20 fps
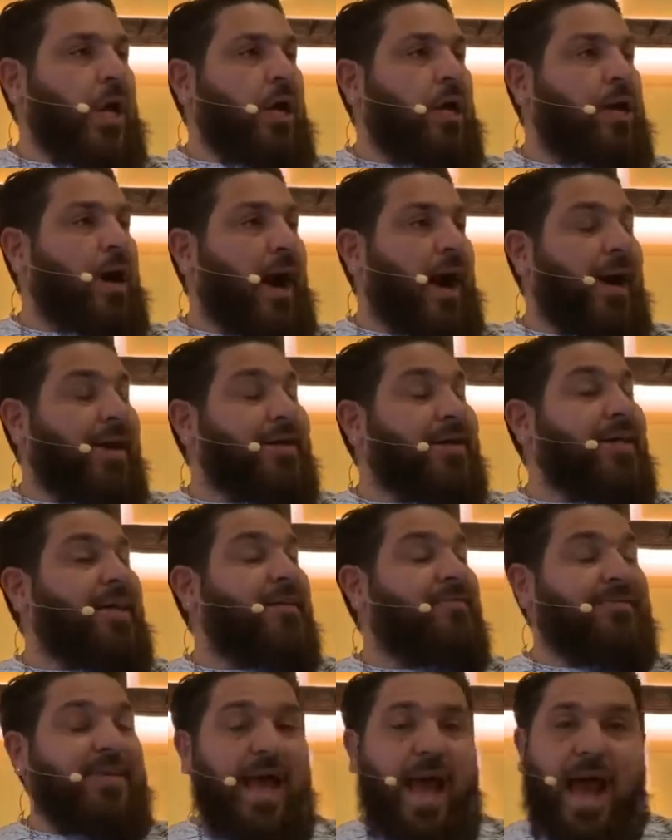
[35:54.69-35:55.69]
God
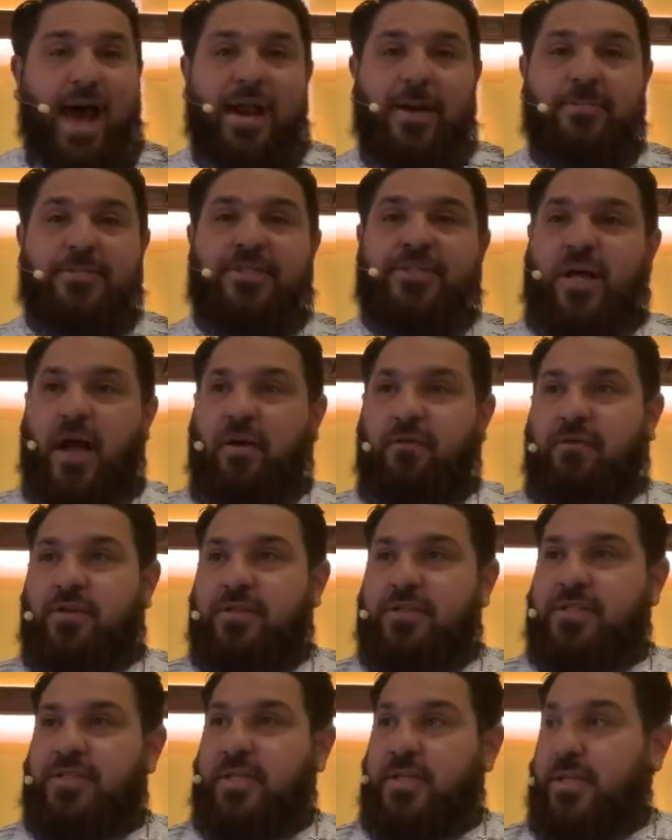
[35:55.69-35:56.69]
gives Adam
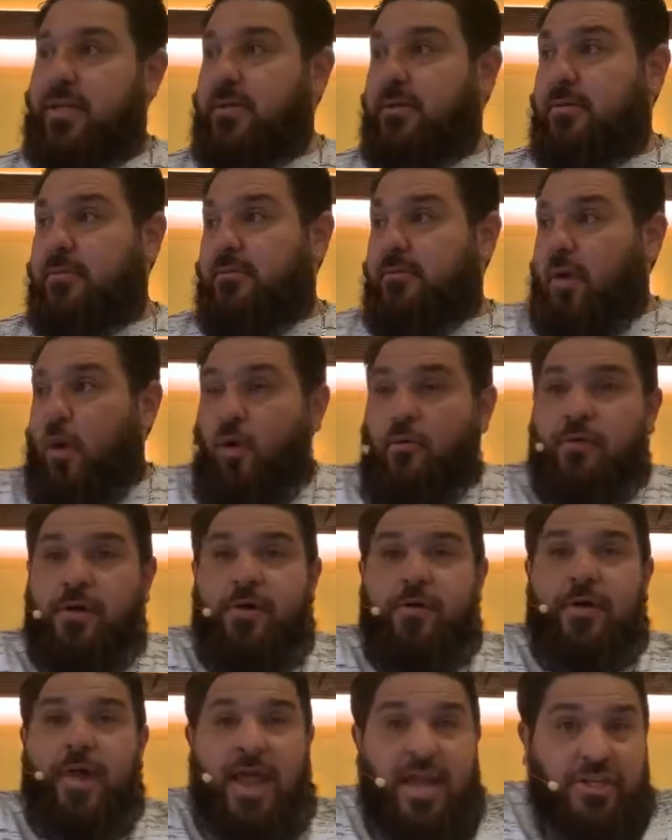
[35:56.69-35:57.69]
sovereignty over
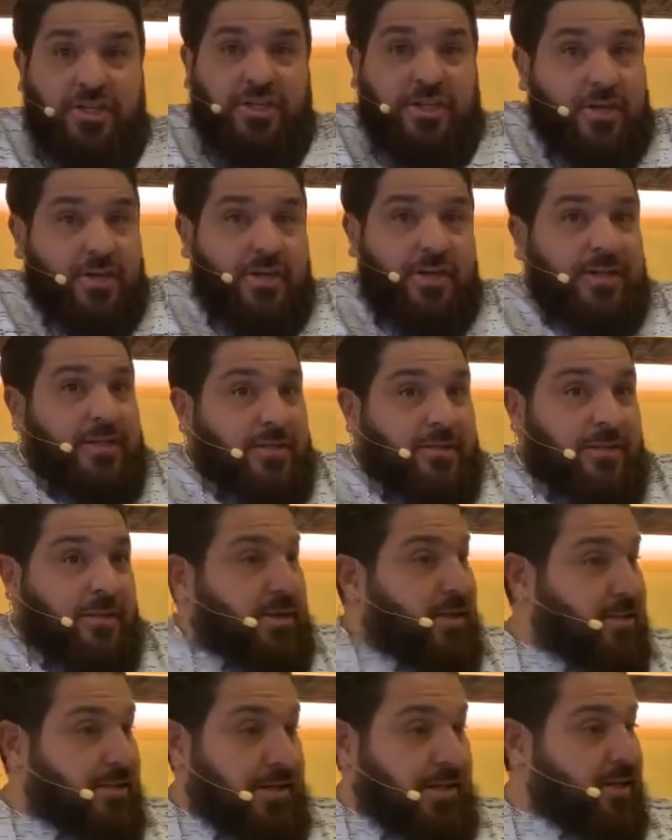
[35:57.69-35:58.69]
creation. He
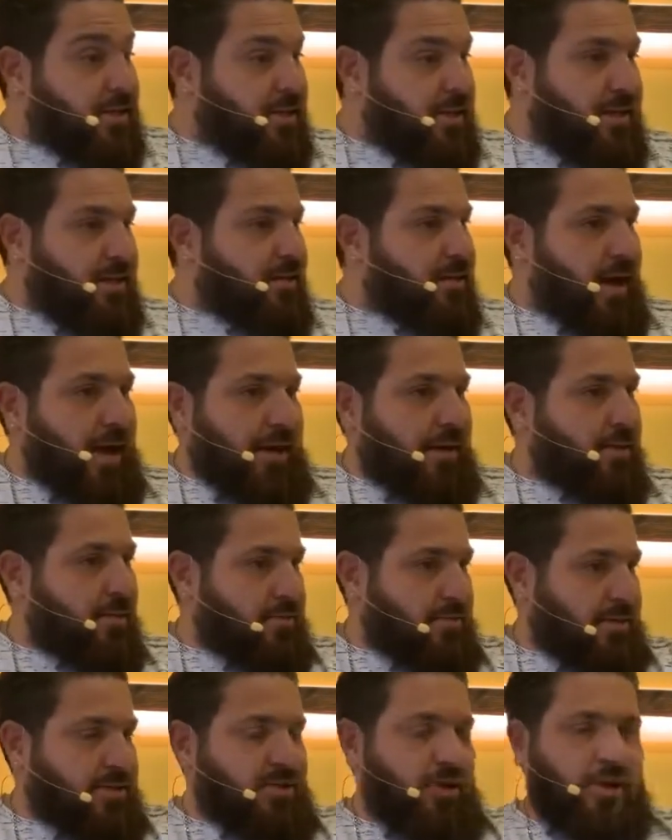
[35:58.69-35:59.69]
says,
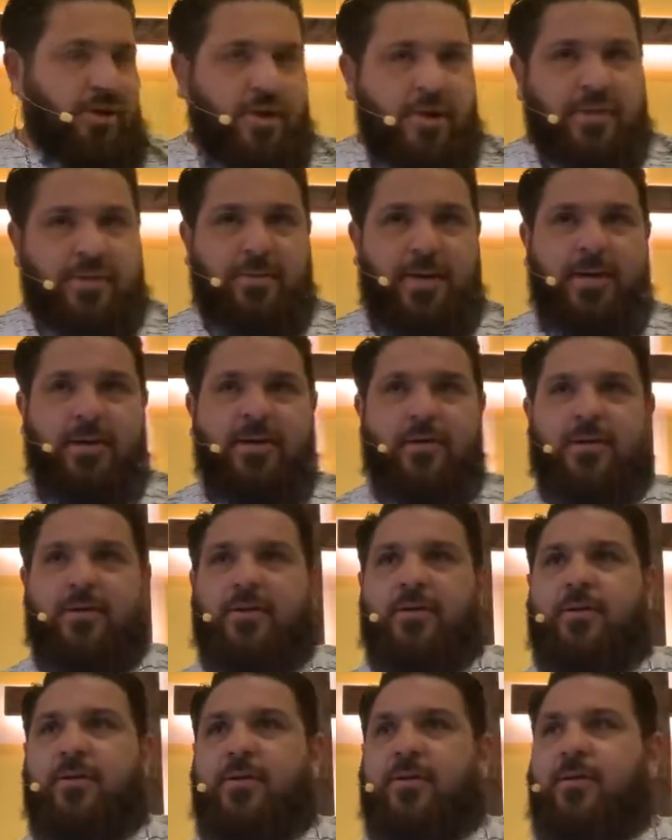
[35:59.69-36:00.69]
It's all yours, man.
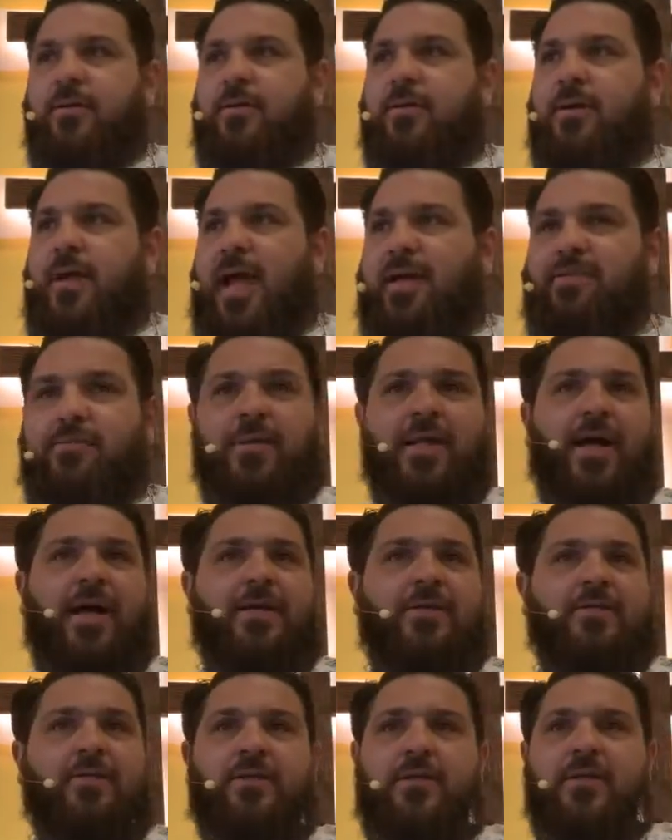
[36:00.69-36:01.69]
Have a
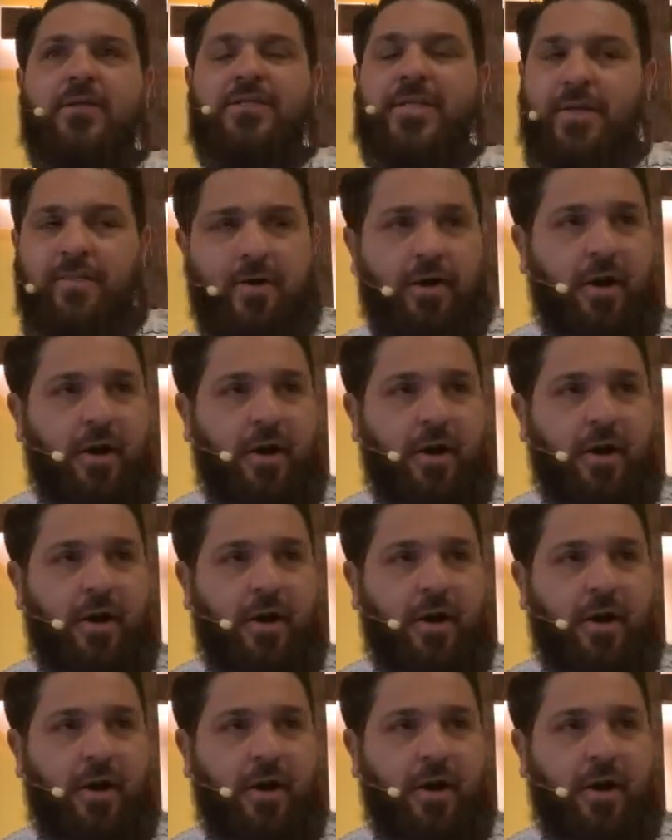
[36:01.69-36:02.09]
blast. Tend the